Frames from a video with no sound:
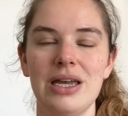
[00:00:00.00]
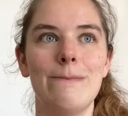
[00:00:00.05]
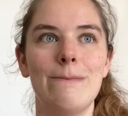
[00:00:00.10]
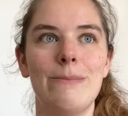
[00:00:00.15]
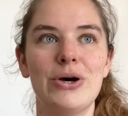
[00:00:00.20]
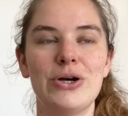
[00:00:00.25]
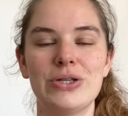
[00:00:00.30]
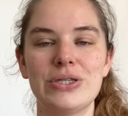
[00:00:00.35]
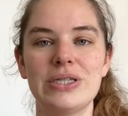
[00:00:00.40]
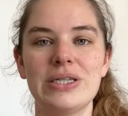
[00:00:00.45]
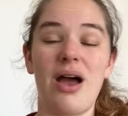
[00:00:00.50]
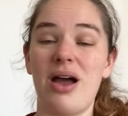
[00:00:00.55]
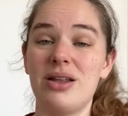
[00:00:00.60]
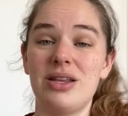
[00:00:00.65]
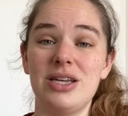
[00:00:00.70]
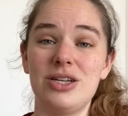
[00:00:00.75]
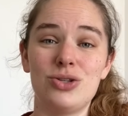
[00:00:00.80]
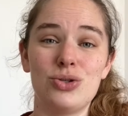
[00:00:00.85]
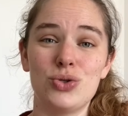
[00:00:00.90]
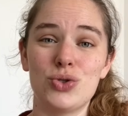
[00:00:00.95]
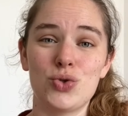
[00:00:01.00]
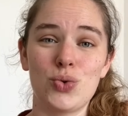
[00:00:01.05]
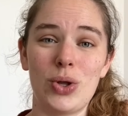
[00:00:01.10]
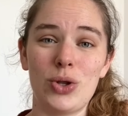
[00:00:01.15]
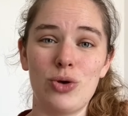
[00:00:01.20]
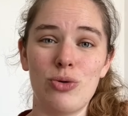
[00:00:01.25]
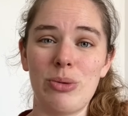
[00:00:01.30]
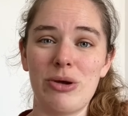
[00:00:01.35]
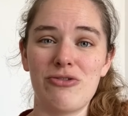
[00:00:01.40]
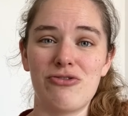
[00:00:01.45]
But I need to
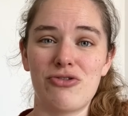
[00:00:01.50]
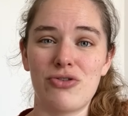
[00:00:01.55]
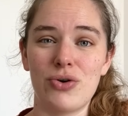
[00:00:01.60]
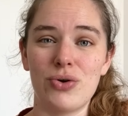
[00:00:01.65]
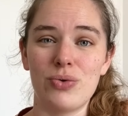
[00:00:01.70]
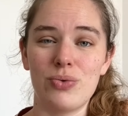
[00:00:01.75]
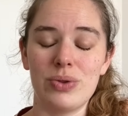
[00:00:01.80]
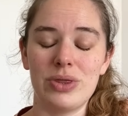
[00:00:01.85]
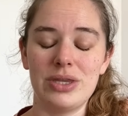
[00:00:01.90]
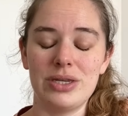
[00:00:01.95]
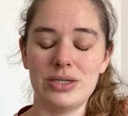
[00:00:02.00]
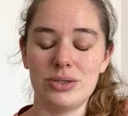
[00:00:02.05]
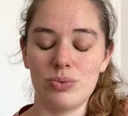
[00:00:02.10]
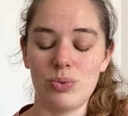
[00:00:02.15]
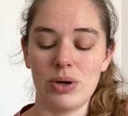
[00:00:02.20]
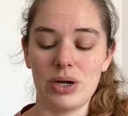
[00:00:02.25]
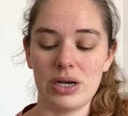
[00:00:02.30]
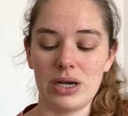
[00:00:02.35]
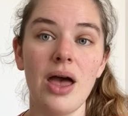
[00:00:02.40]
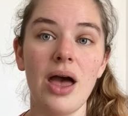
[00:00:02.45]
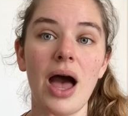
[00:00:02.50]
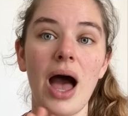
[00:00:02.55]
swallow my frog with this one.